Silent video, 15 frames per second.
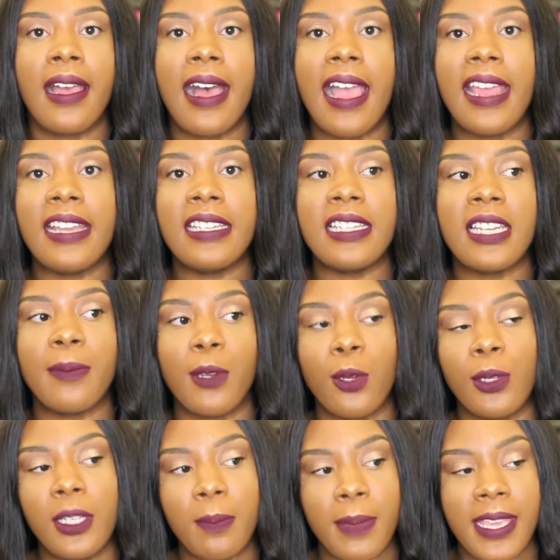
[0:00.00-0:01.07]
I ended up
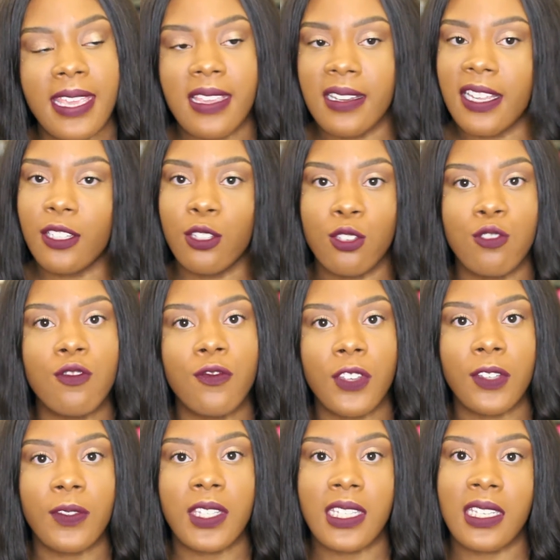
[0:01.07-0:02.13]
only paying like
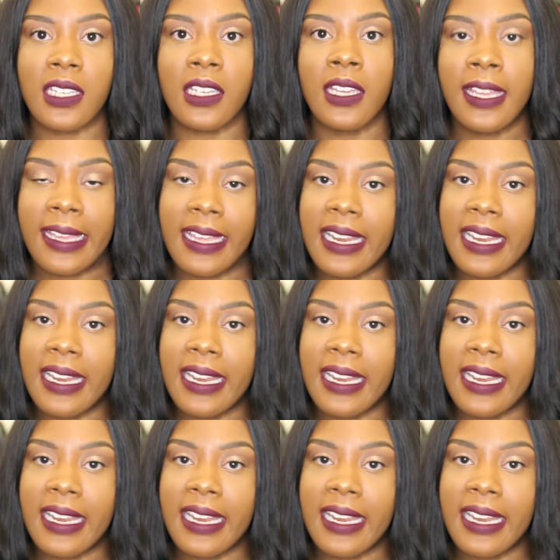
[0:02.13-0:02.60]
$250,